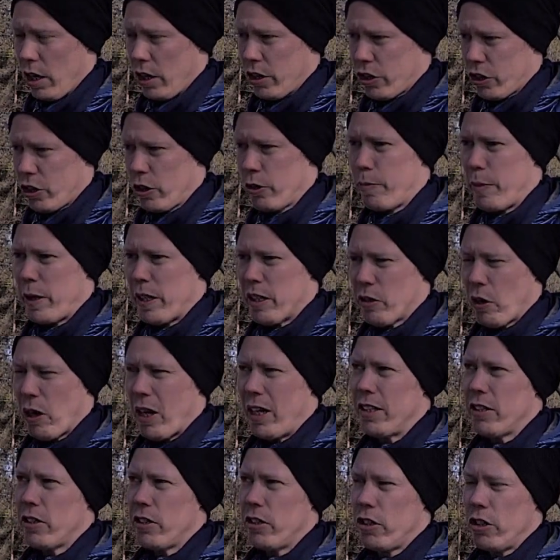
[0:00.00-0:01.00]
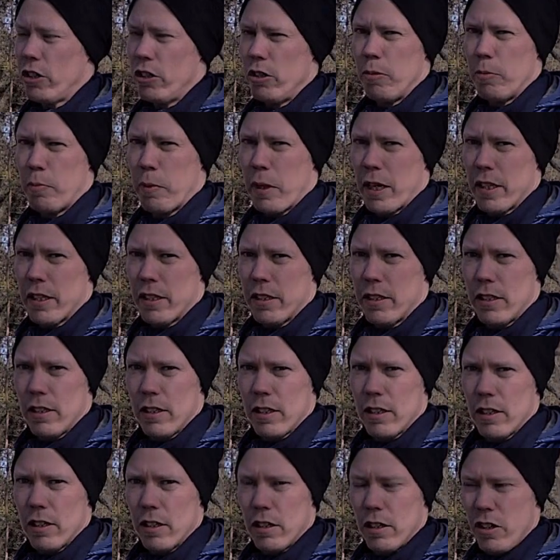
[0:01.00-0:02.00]
should be trying to do, but
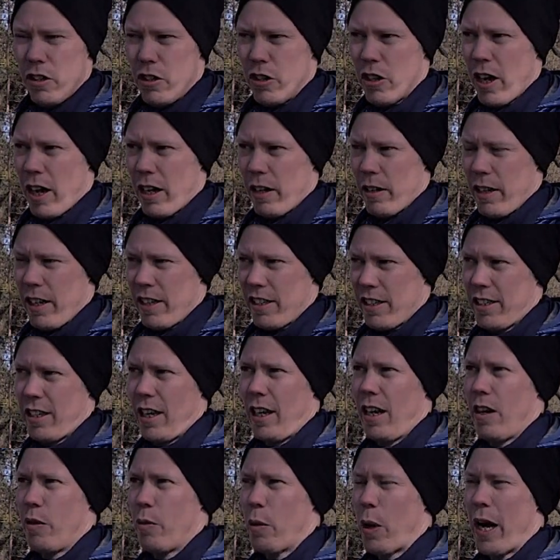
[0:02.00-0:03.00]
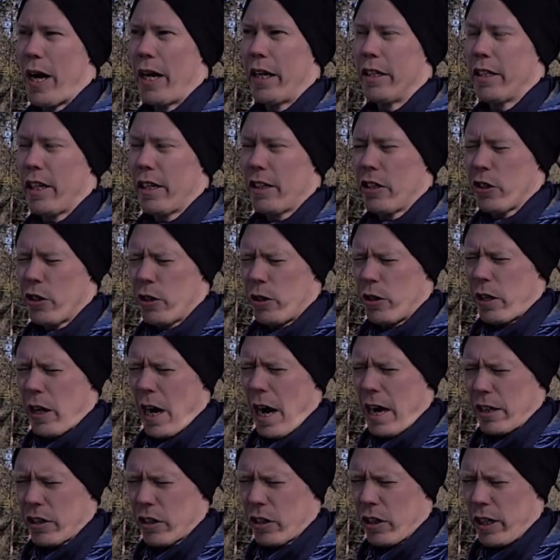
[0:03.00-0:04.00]
you're not necessarily aware that you're
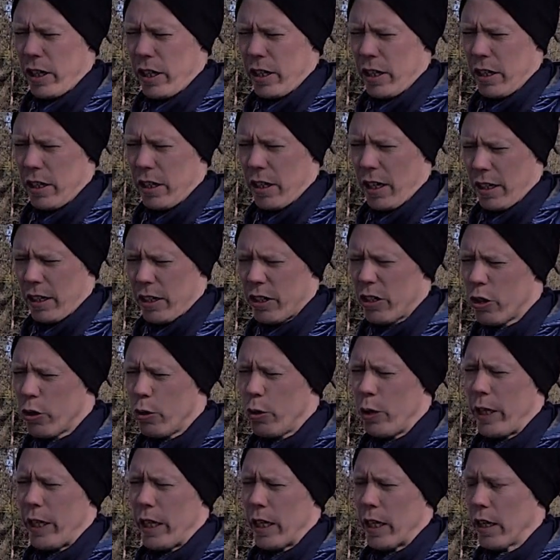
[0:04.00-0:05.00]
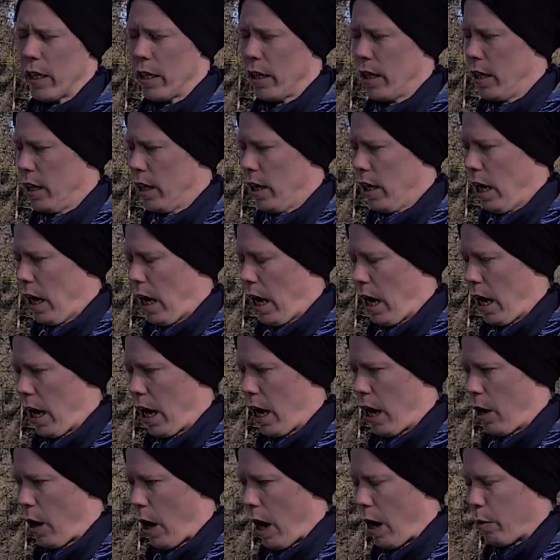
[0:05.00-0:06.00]
actually not doing.
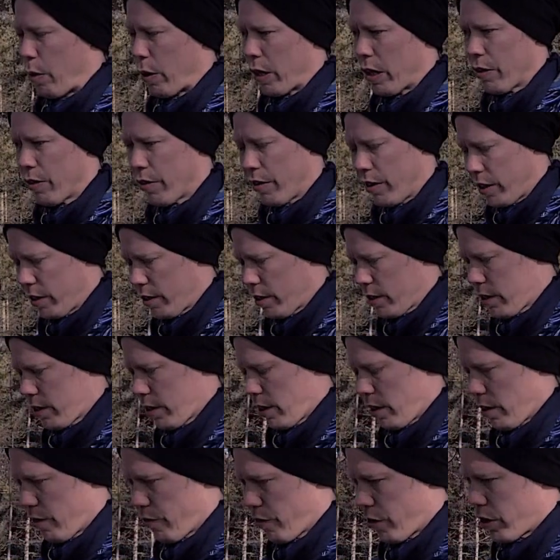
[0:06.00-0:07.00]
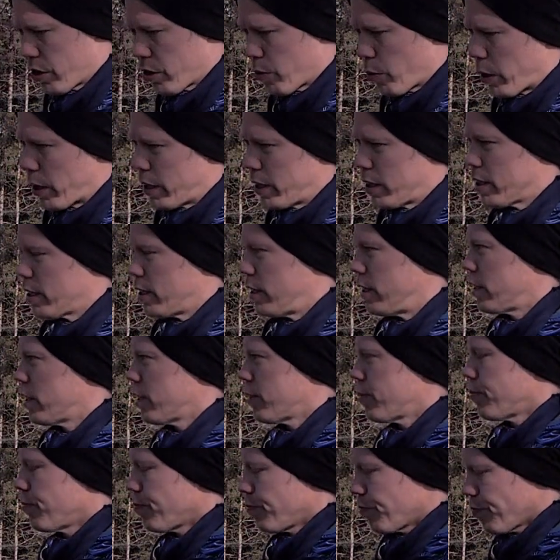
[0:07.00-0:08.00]
And one of this, the first one is this,